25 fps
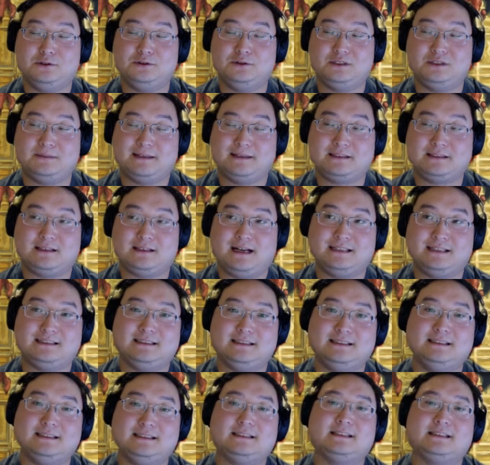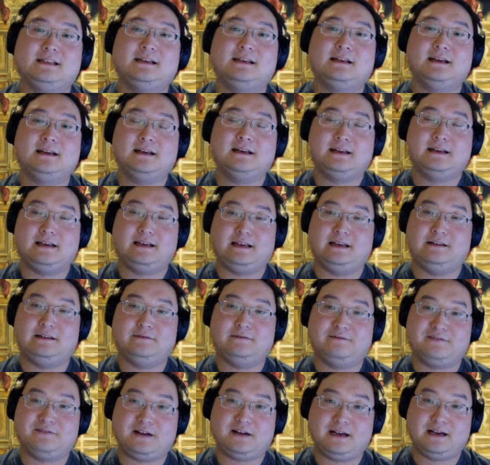specializes
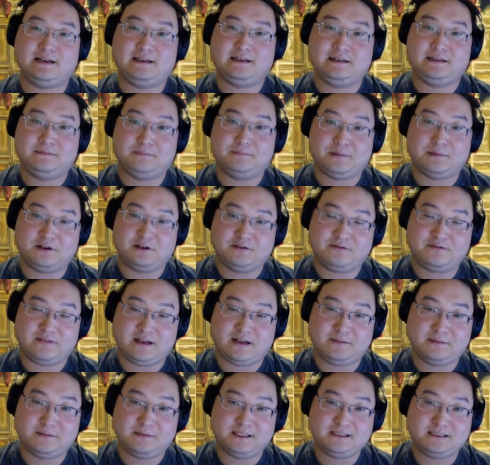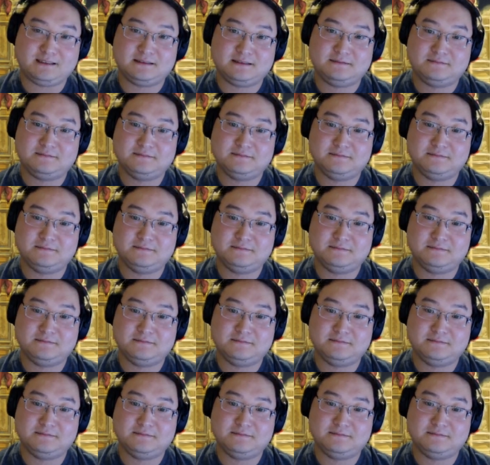in finding birth families,